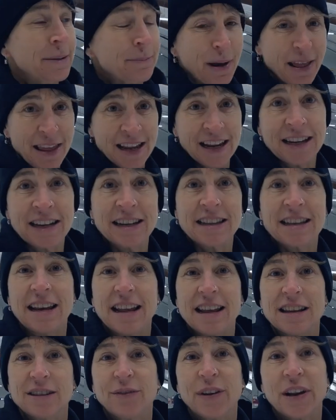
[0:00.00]
By the end of
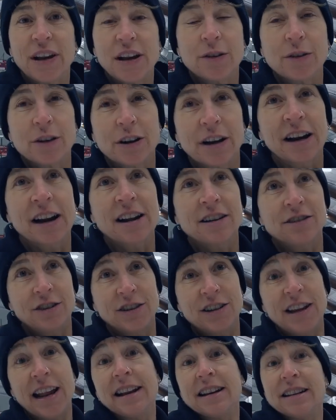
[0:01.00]
today's video, you're gonna
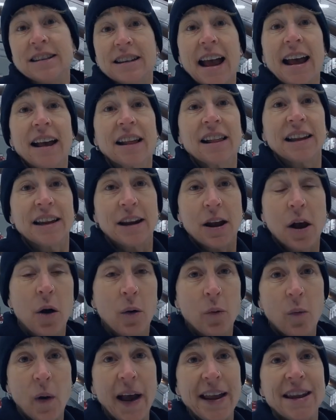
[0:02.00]
understand exactly
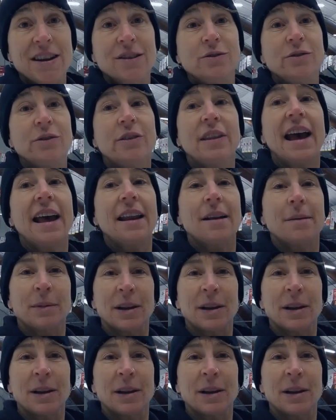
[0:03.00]
why you do that.